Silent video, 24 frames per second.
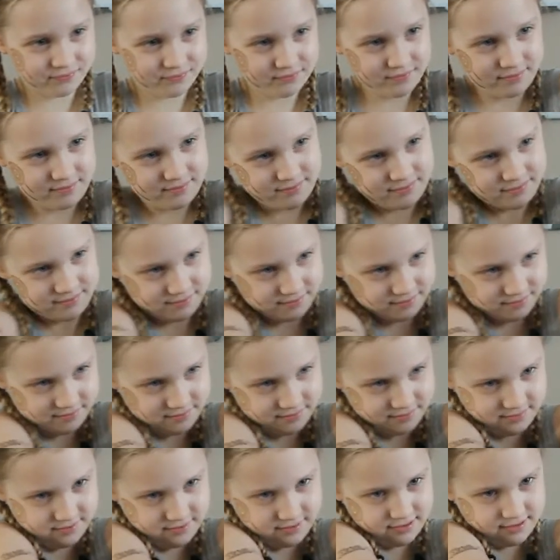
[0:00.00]

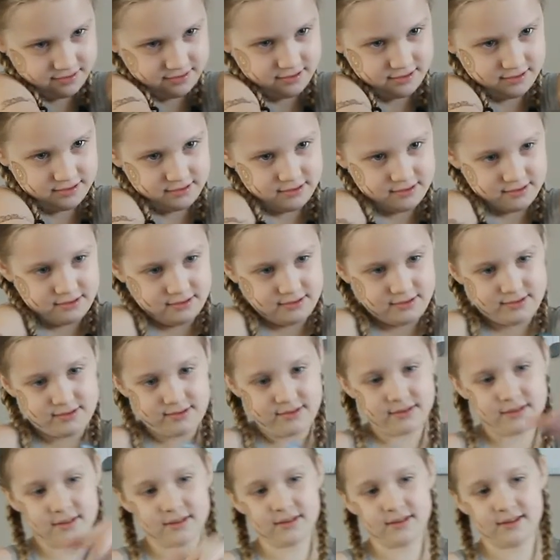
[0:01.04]

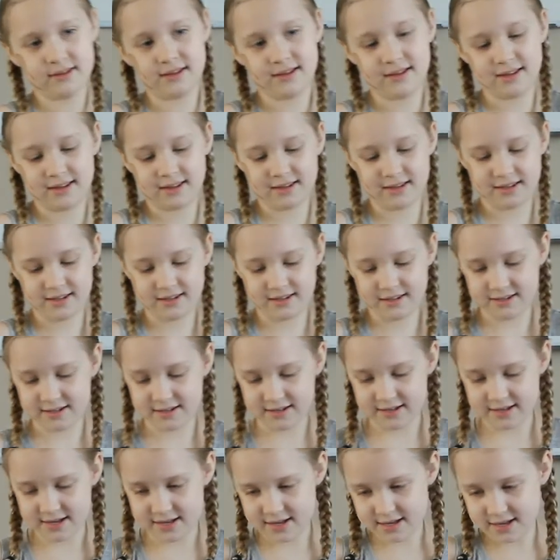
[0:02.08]

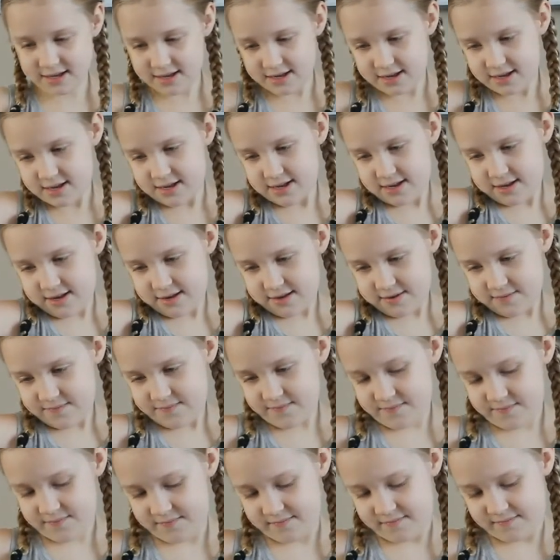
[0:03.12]

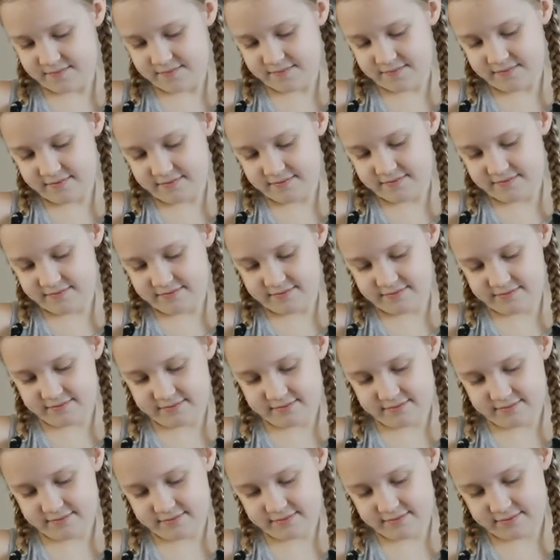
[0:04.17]

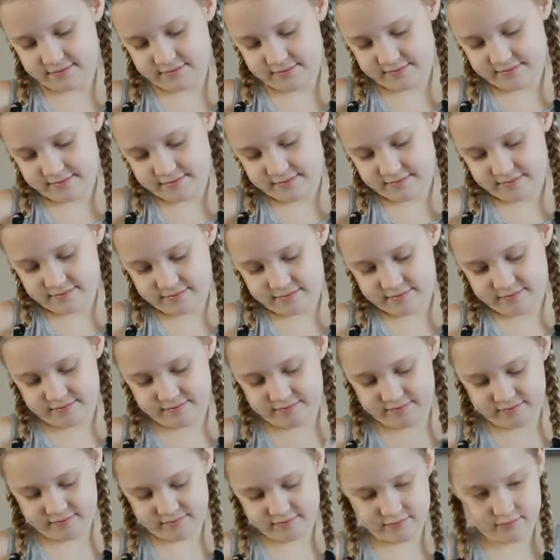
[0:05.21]

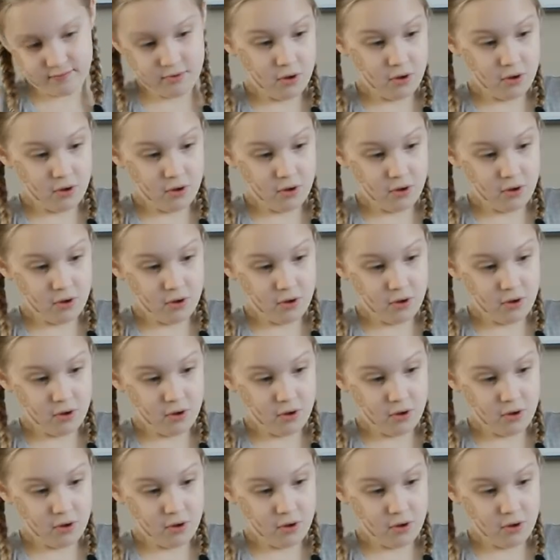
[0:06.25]
Nothing is said.